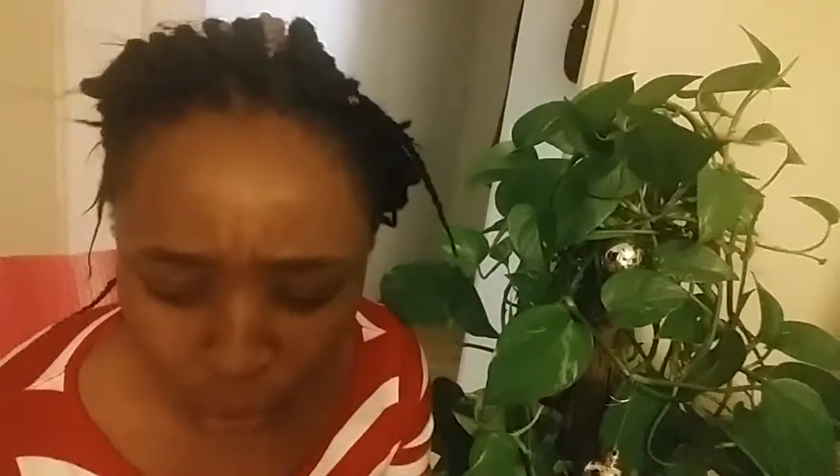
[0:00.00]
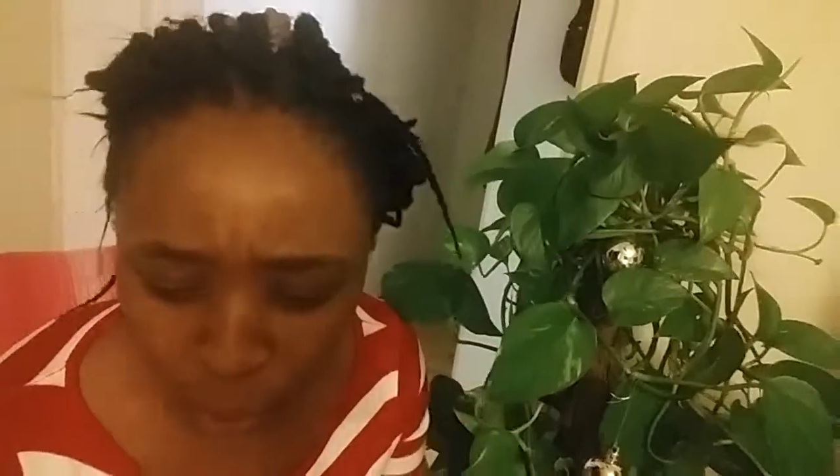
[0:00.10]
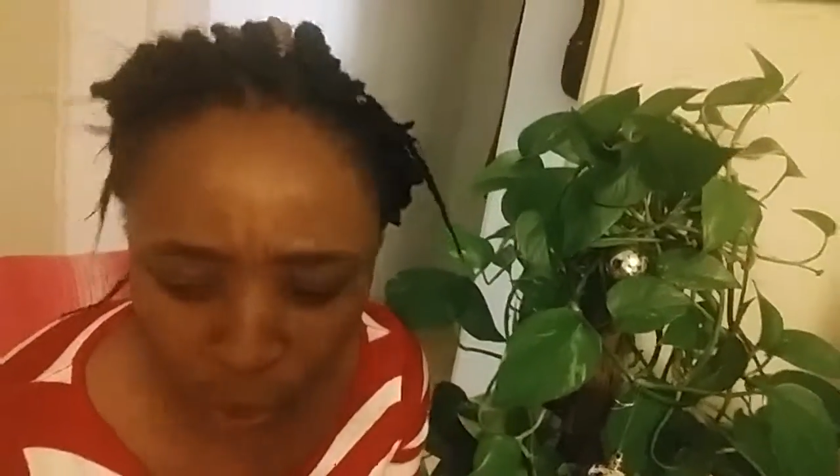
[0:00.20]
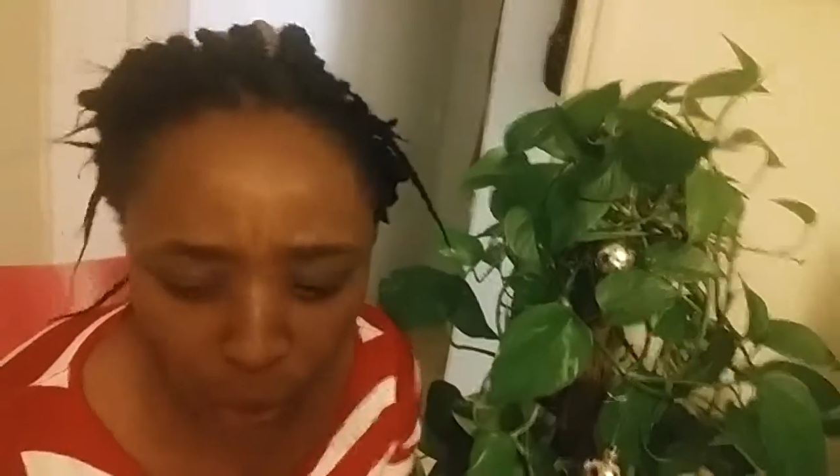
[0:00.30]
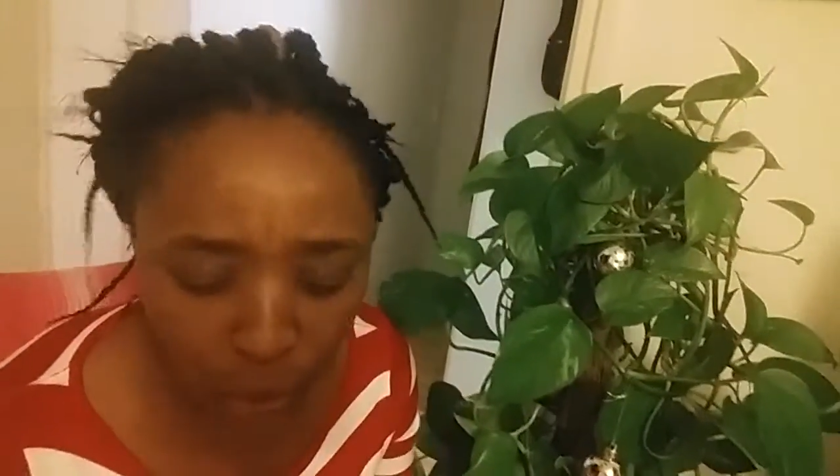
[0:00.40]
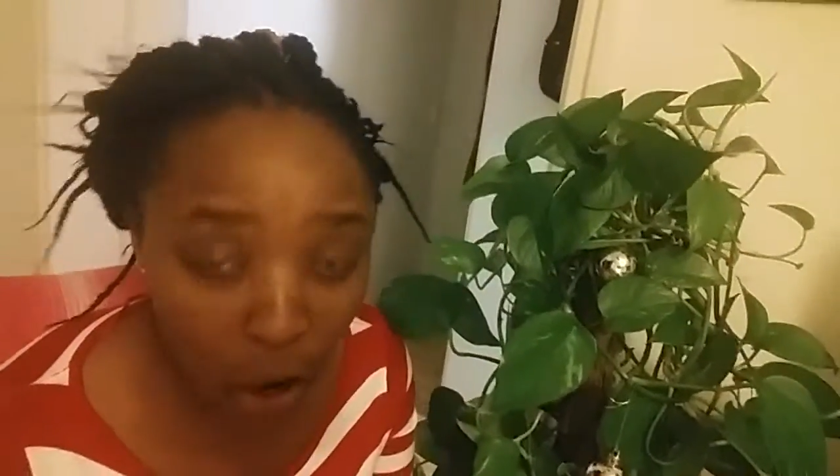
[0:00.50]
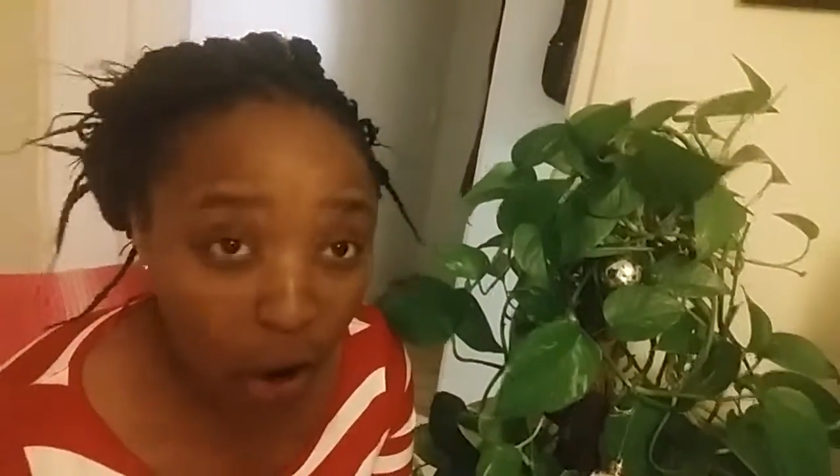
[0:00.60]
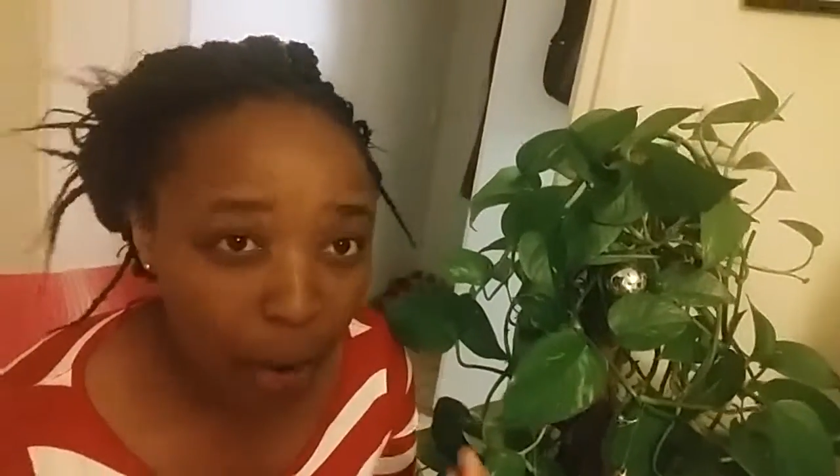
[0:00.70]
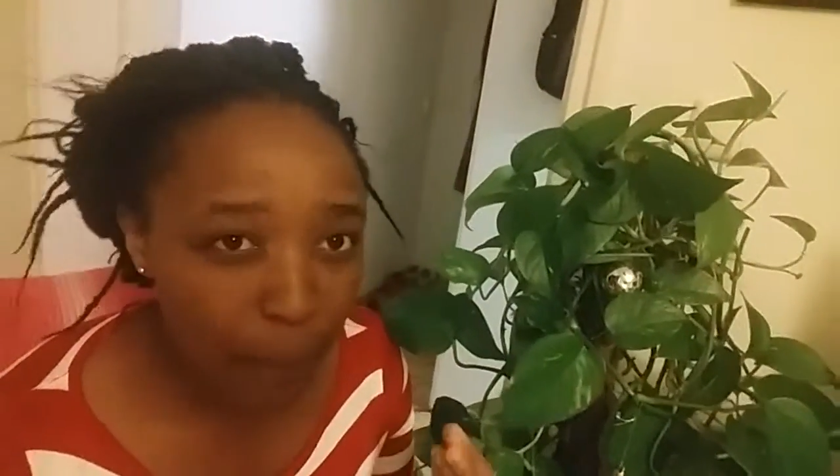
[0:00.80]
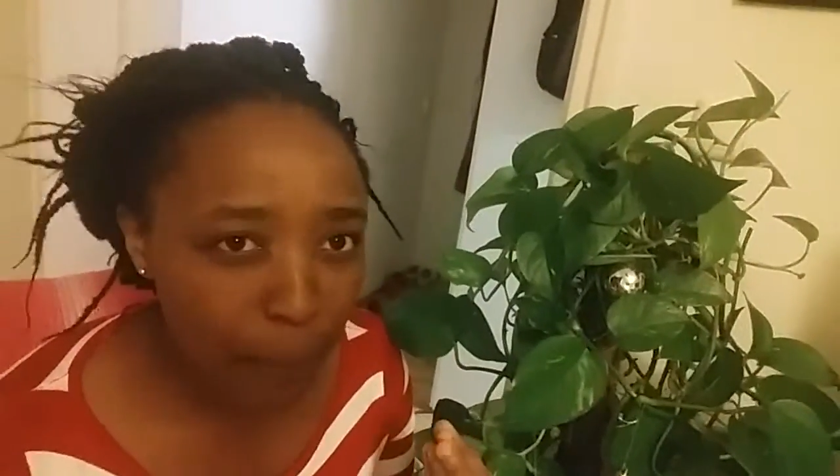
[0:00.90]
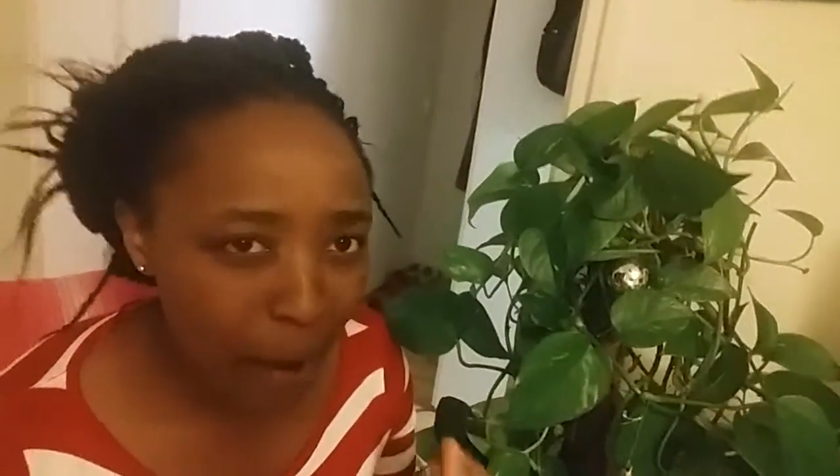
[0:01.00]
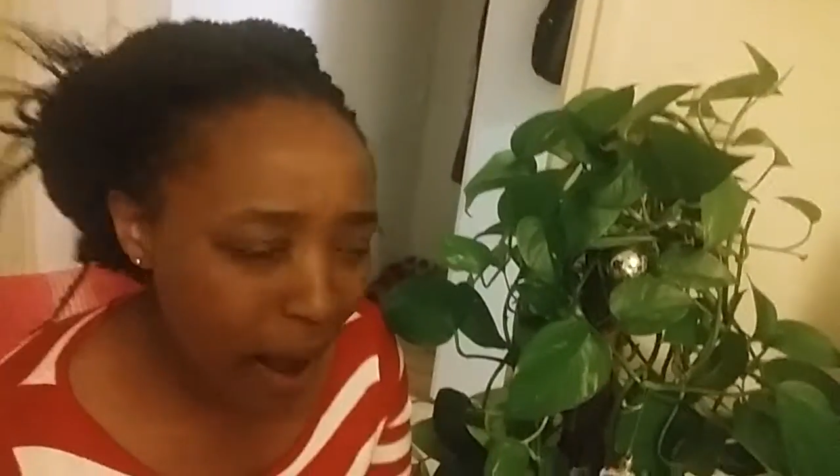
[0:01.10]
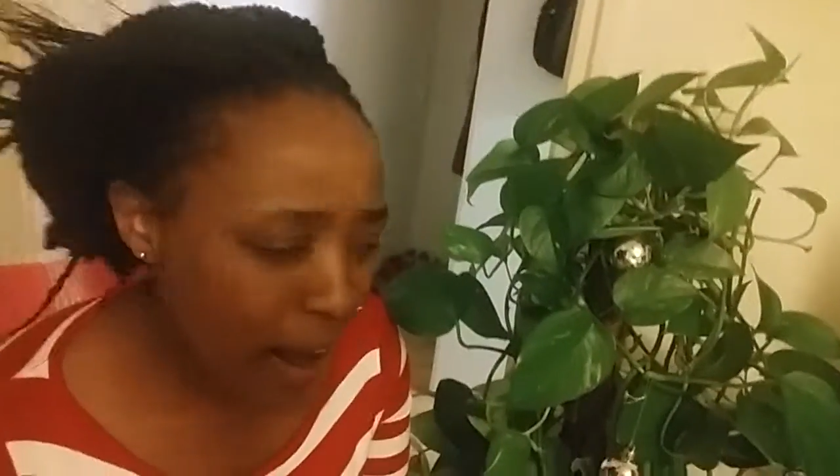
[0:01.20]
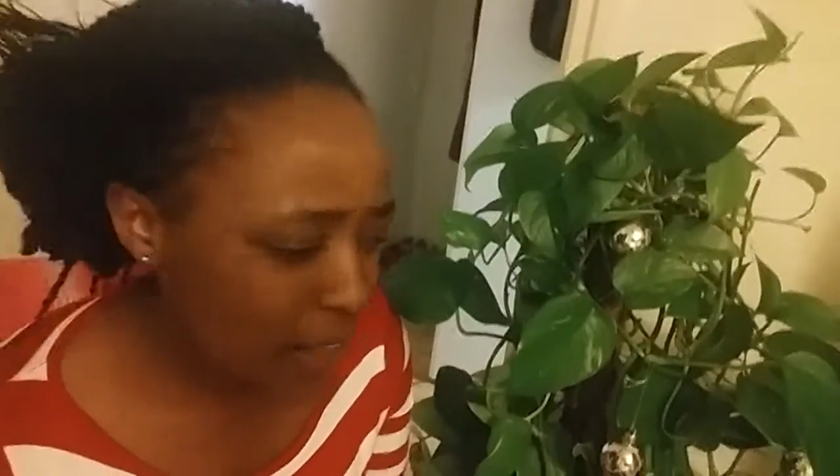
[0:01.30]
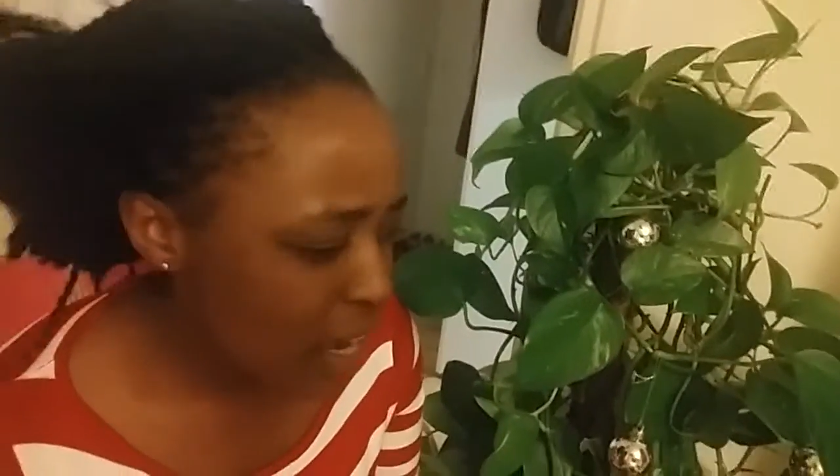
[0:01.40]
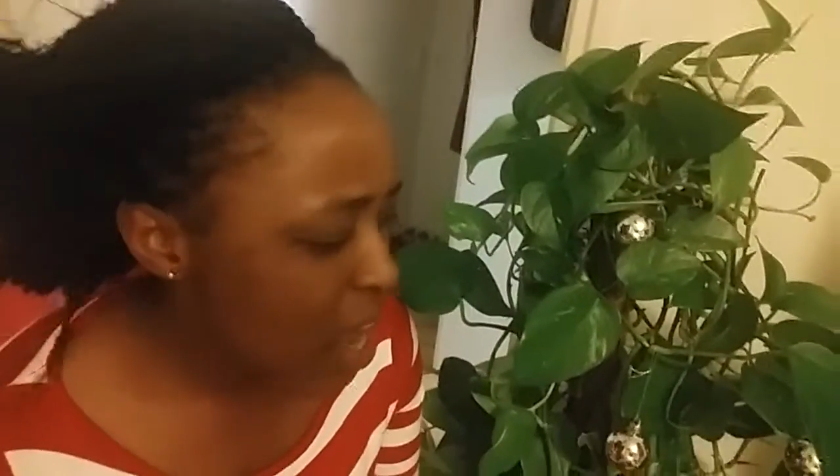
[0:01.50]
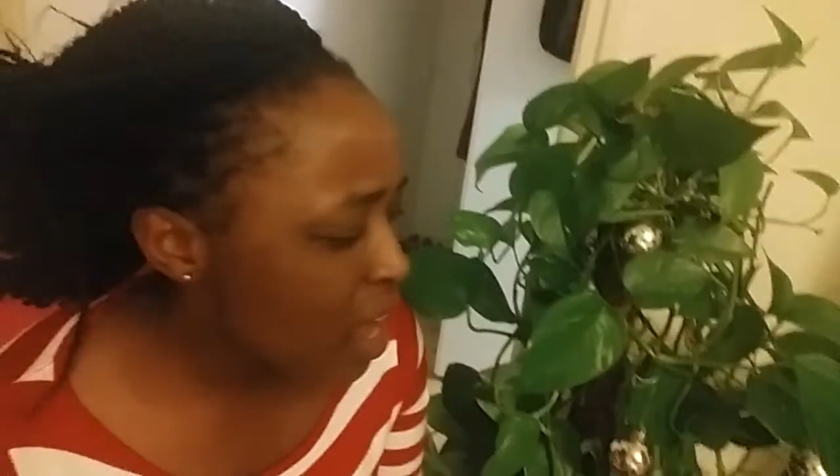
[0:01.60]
good or bad,